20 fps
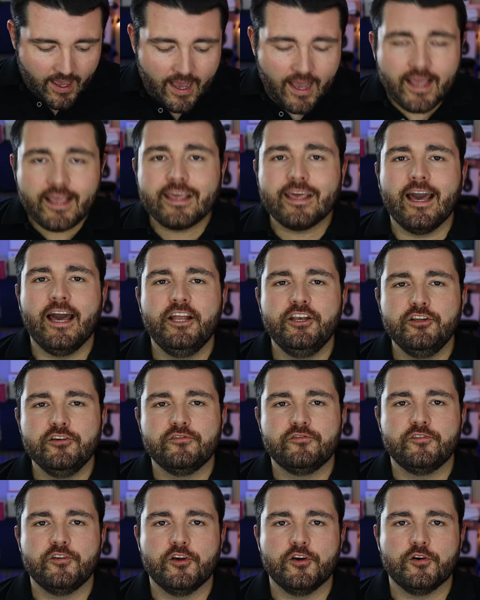I kind
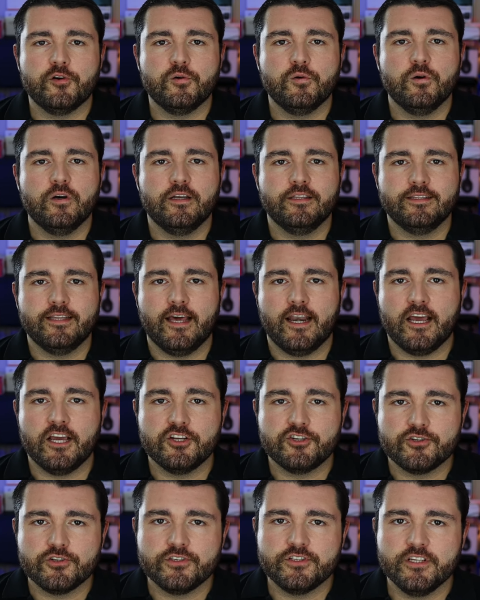of know that I
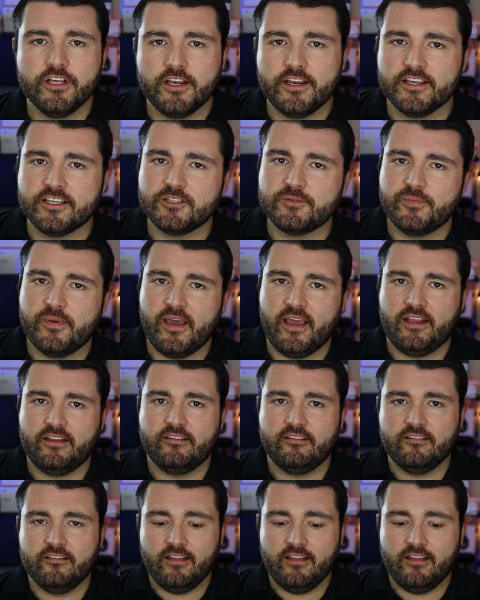should not expect